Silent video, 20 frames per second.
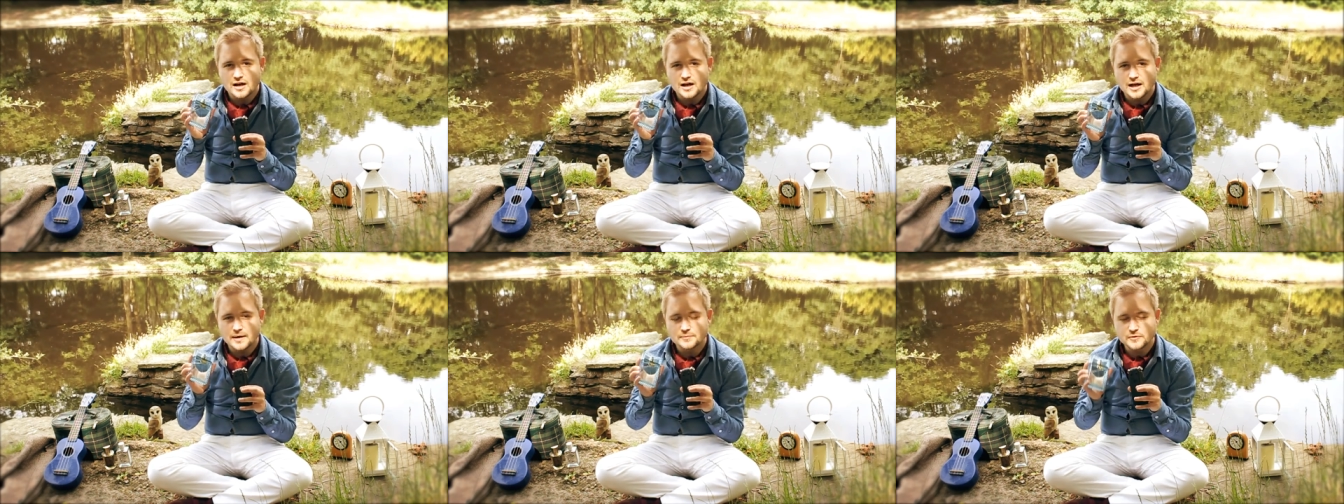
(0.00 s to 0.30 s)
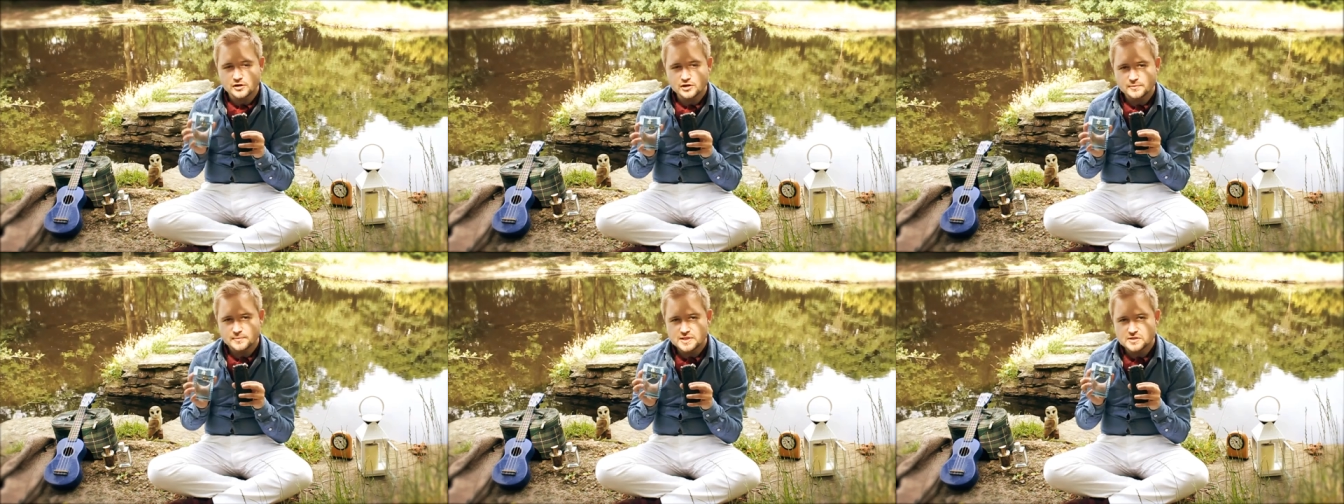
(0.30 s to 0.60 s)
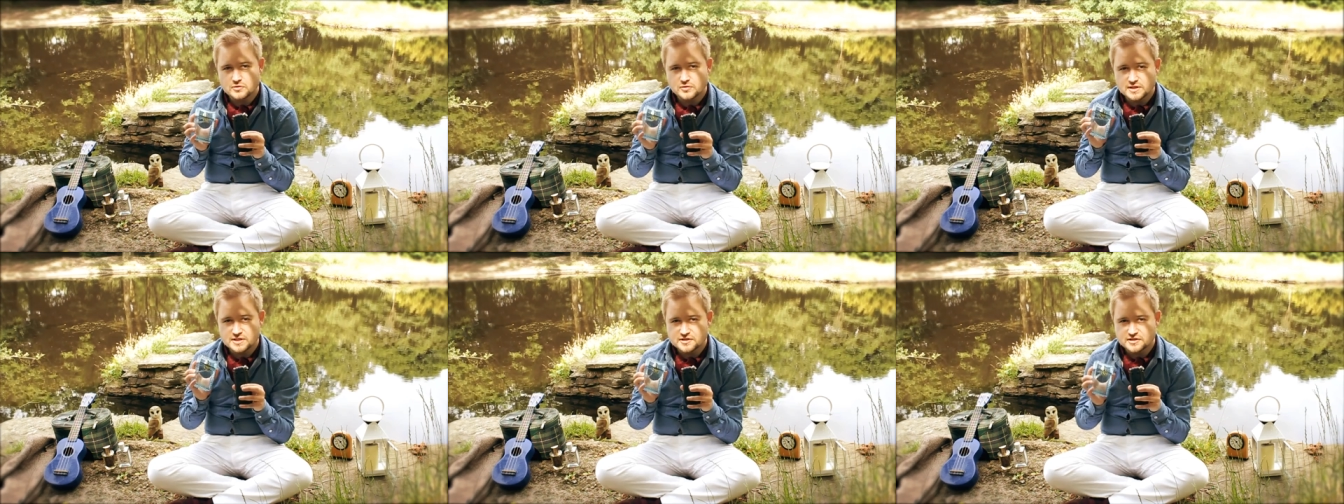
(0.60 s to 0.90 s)
I'm not going to be
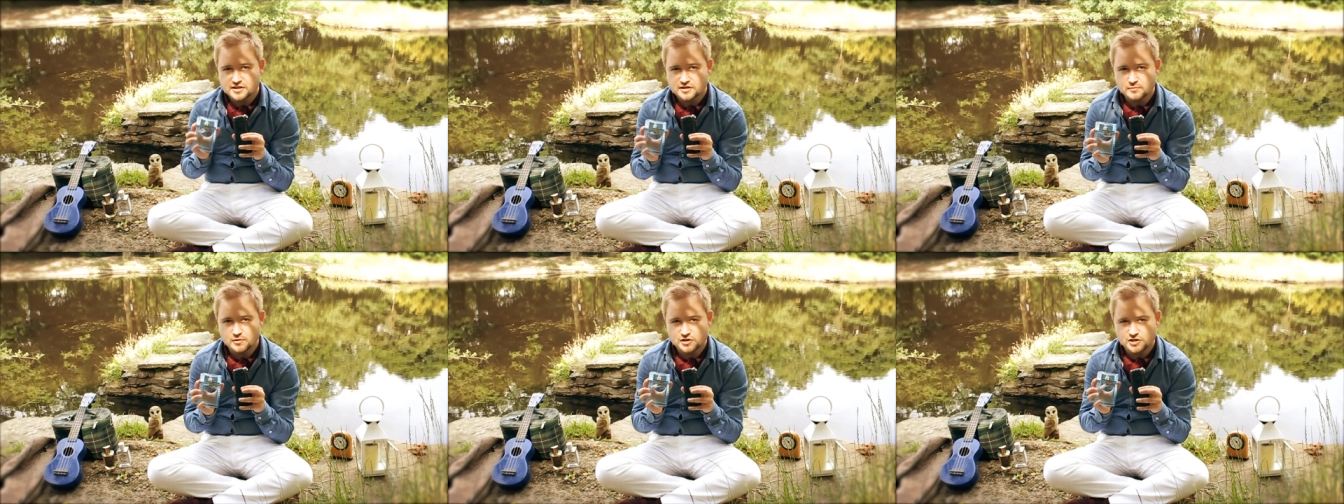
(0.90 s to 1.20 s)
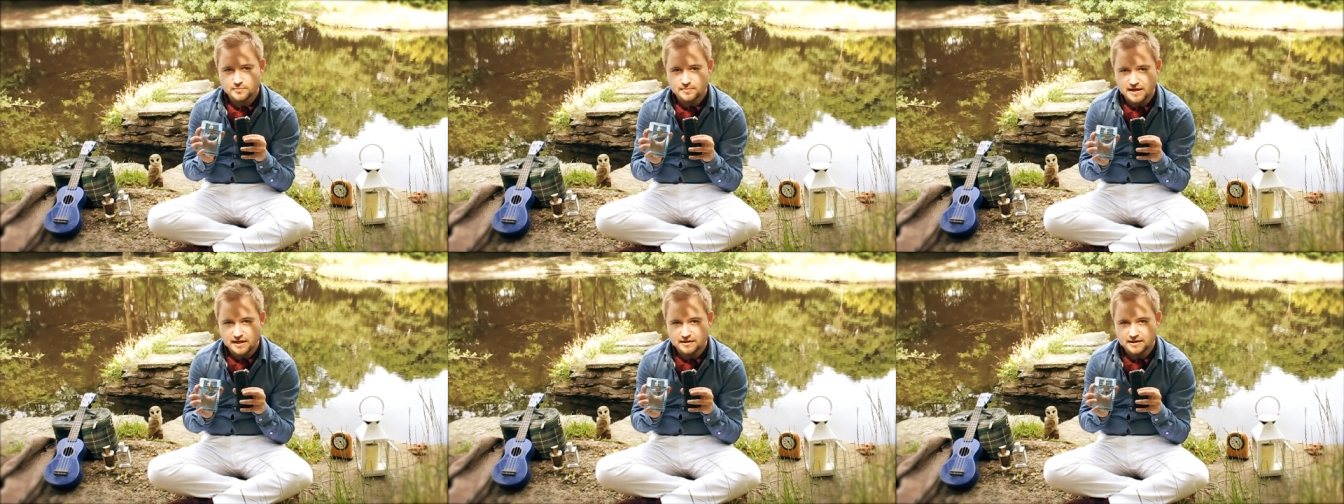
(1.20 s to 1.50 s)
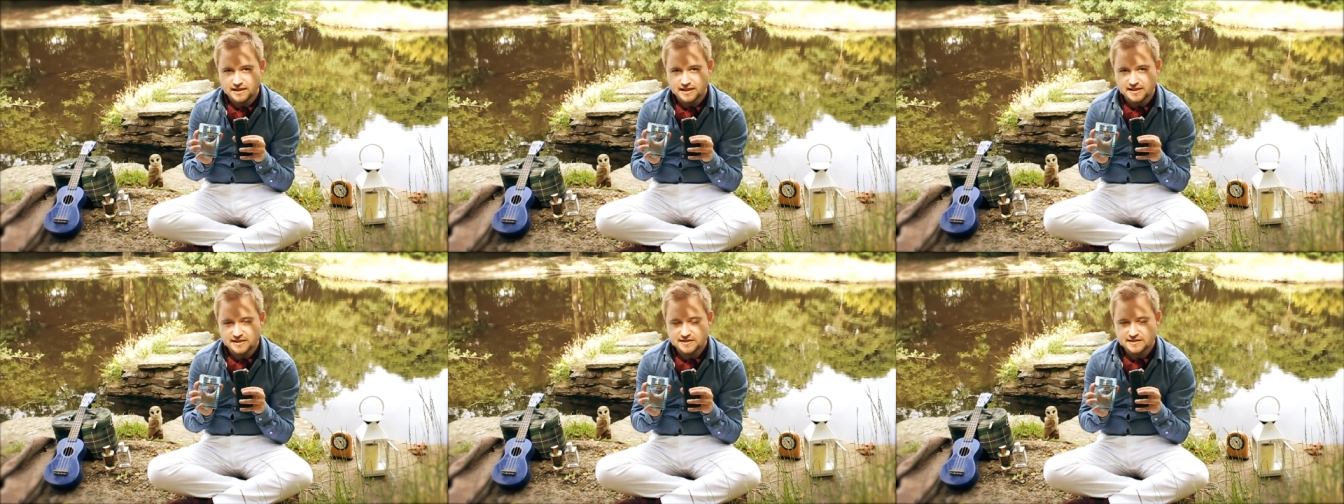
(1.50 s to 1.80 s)
talking too much about
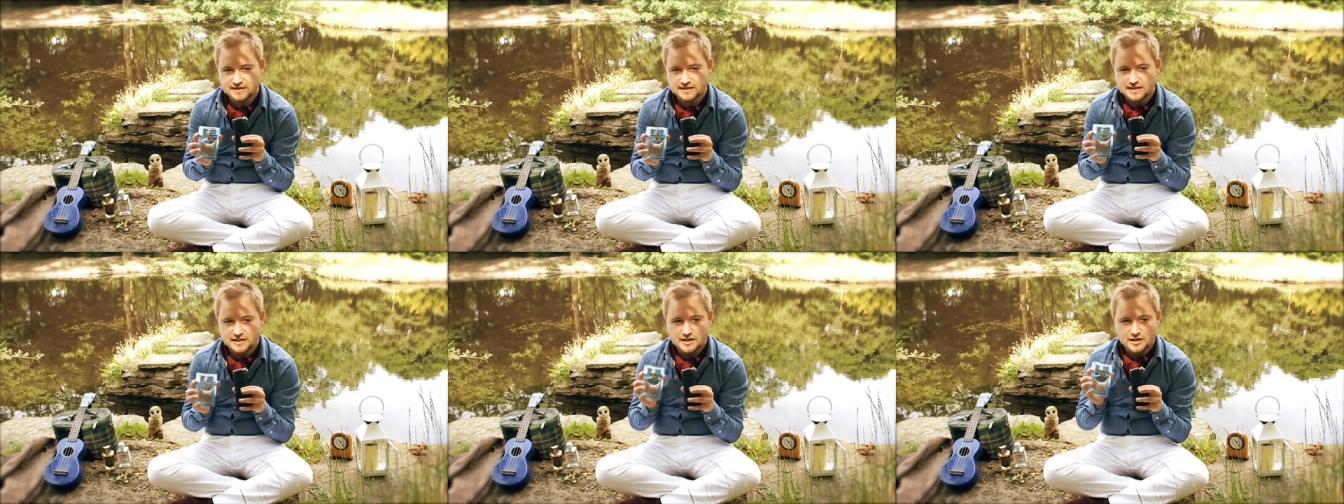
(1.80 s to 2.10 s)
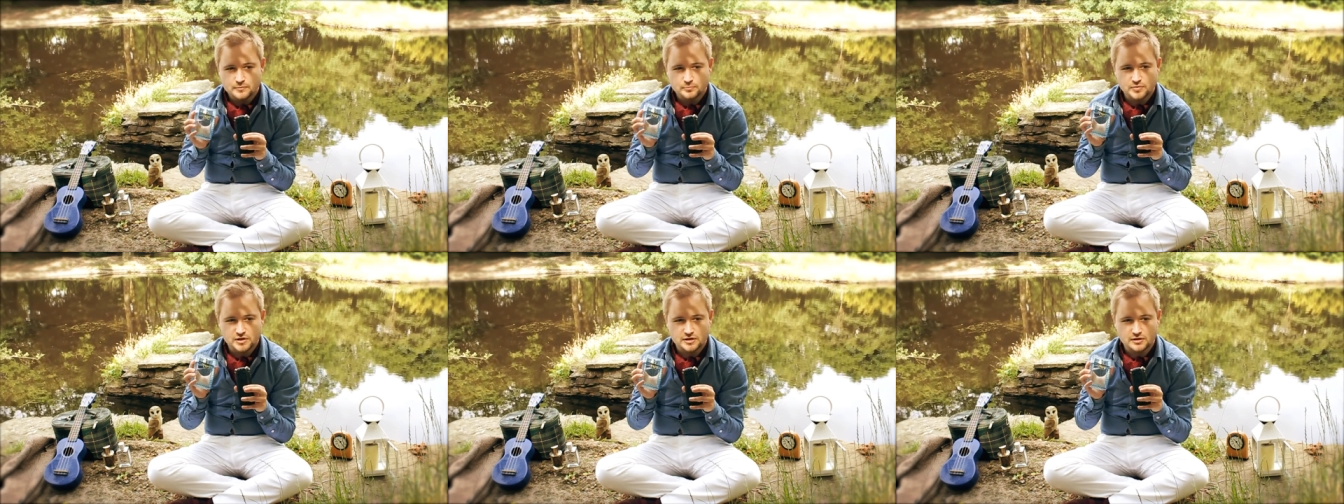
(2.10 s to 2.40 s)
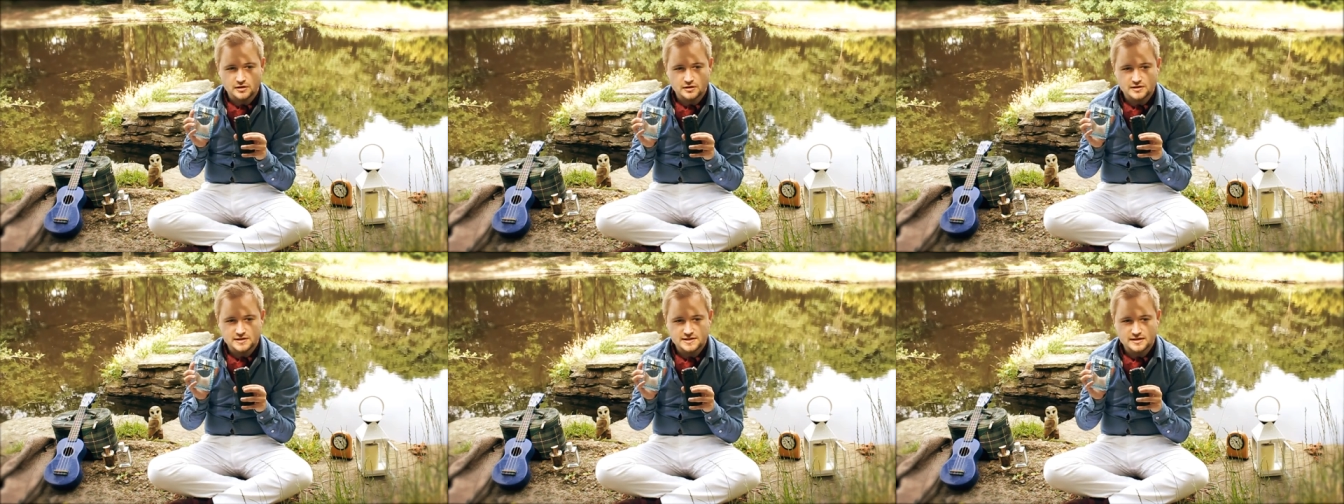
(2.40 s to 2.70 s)
this
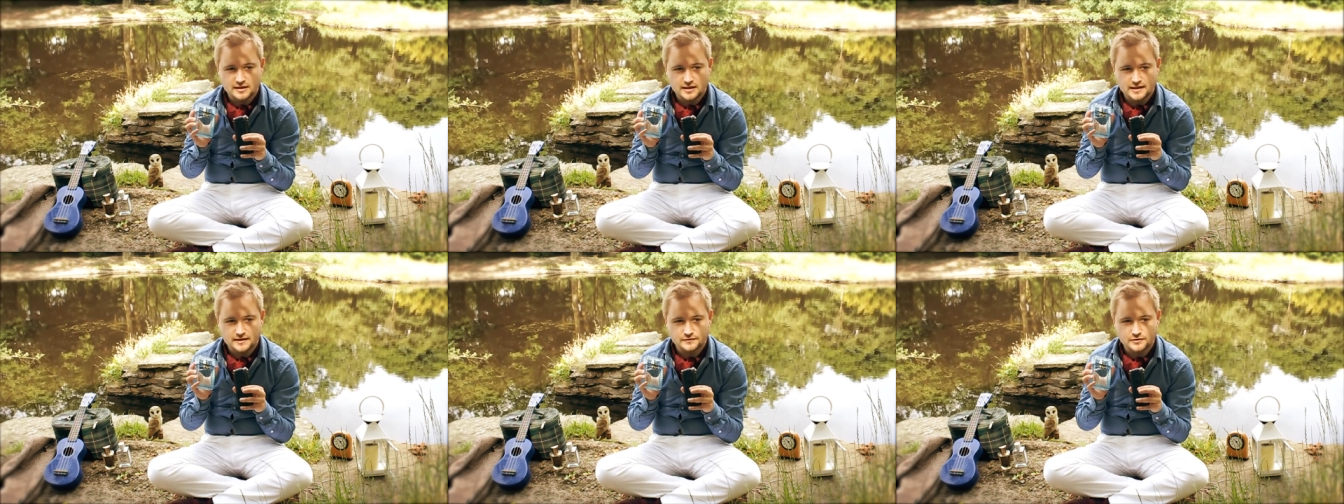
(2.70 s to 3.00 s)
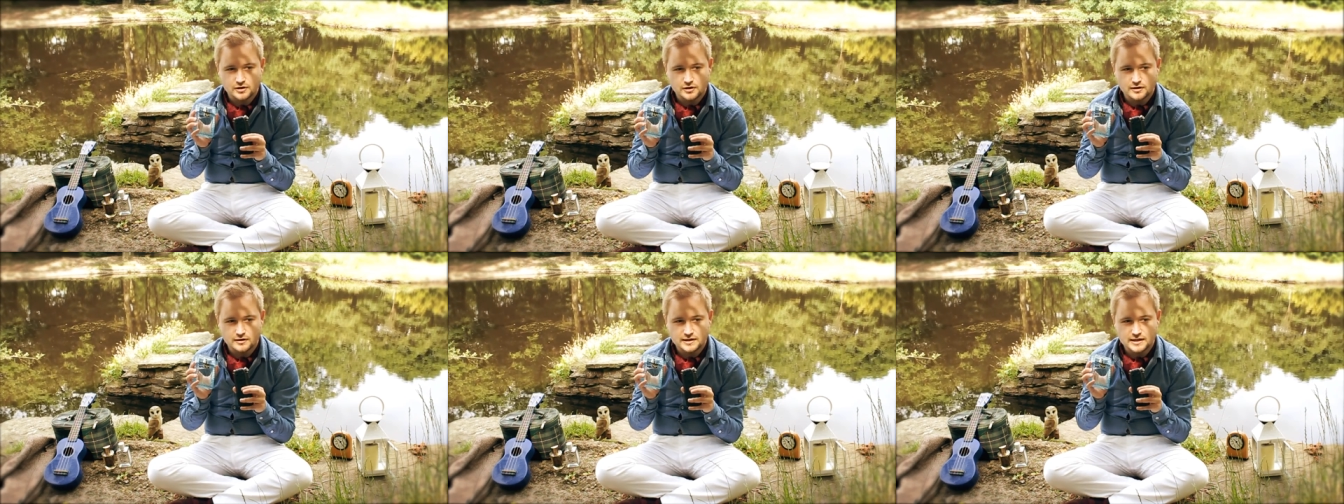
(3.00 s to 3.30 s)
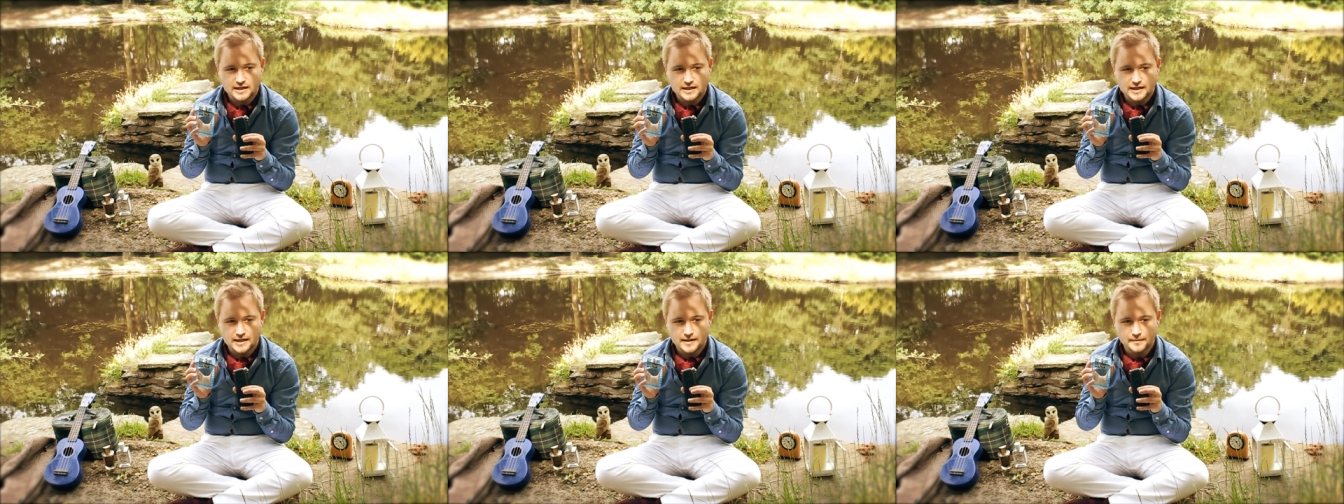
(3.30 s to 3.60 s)
because I have got
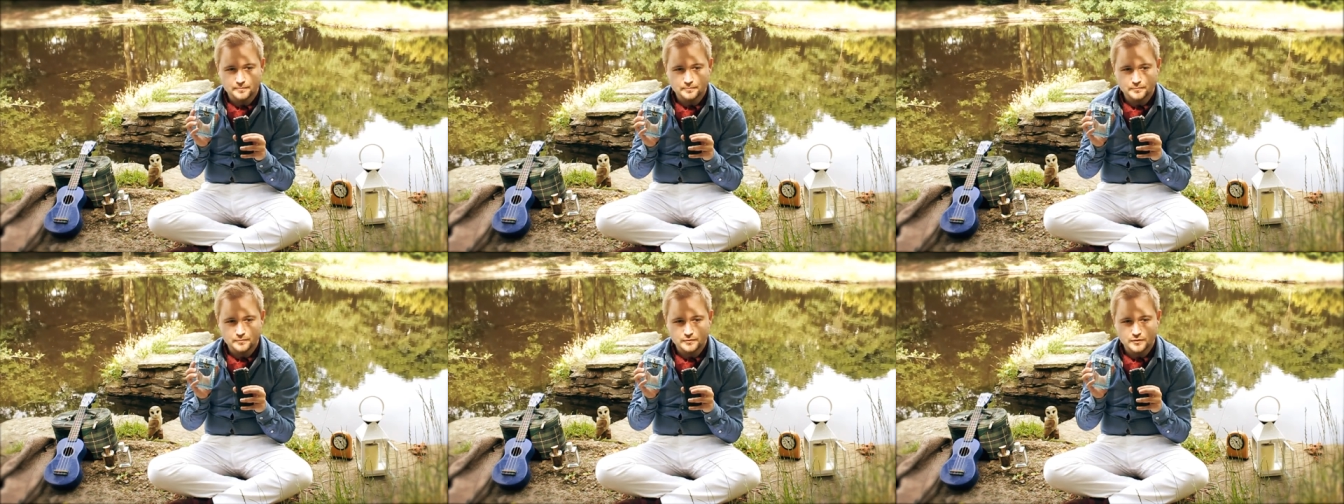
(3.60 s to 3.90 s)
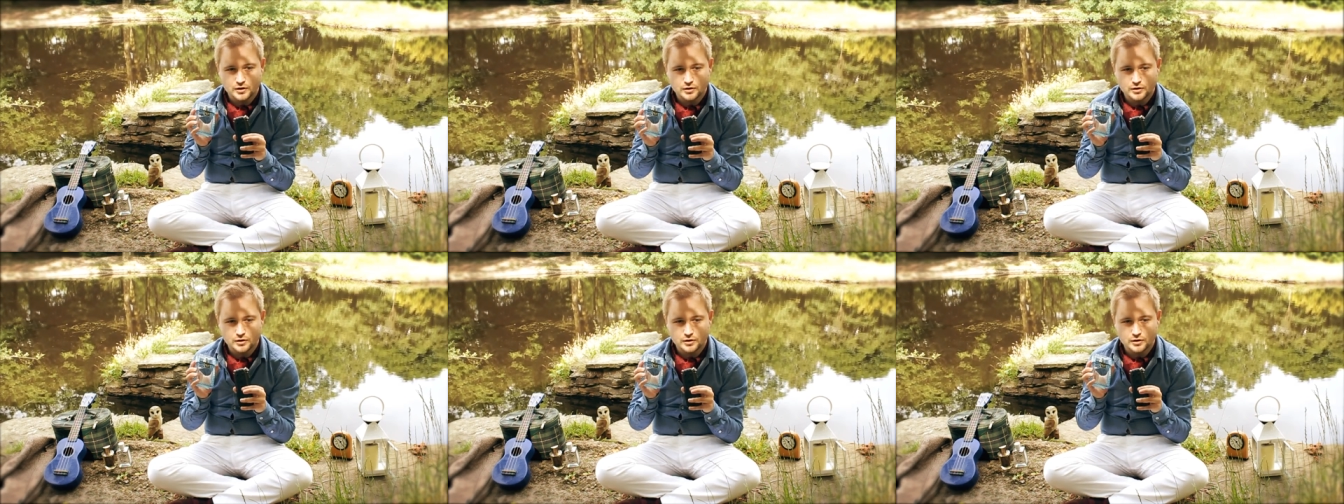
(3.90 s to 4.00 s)
um,